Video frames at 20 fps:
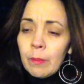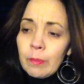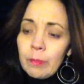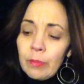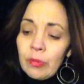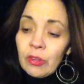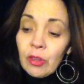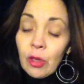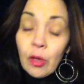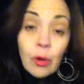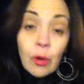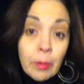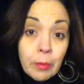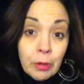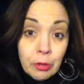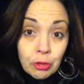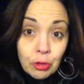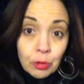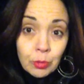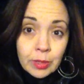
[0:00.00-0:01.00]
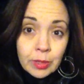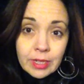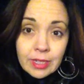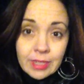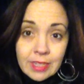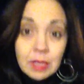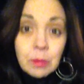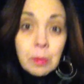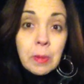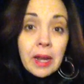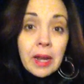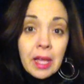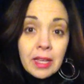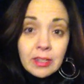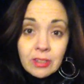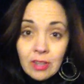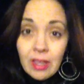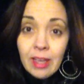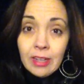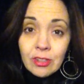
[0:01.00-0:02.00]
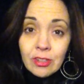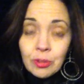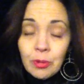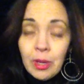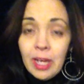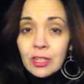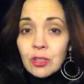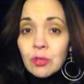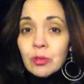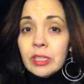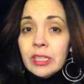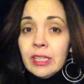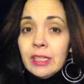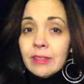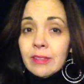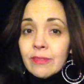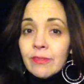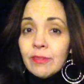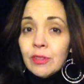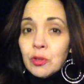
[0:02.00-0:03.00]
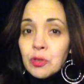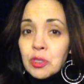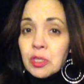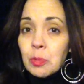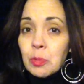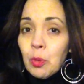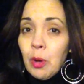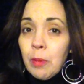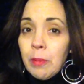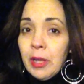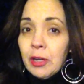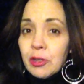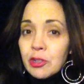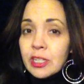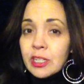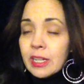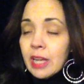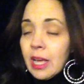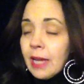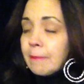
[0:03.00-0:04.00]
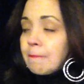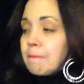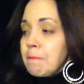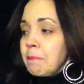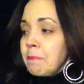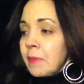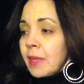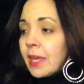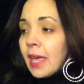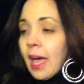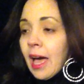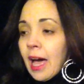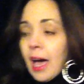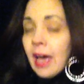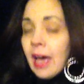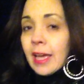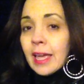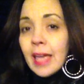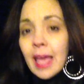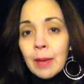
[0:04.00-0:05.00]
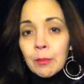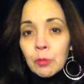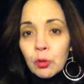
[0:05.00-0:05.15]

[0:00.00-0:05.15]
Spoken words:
so I'm not sure what it is, but I do actually feel somewhat better tonight. I am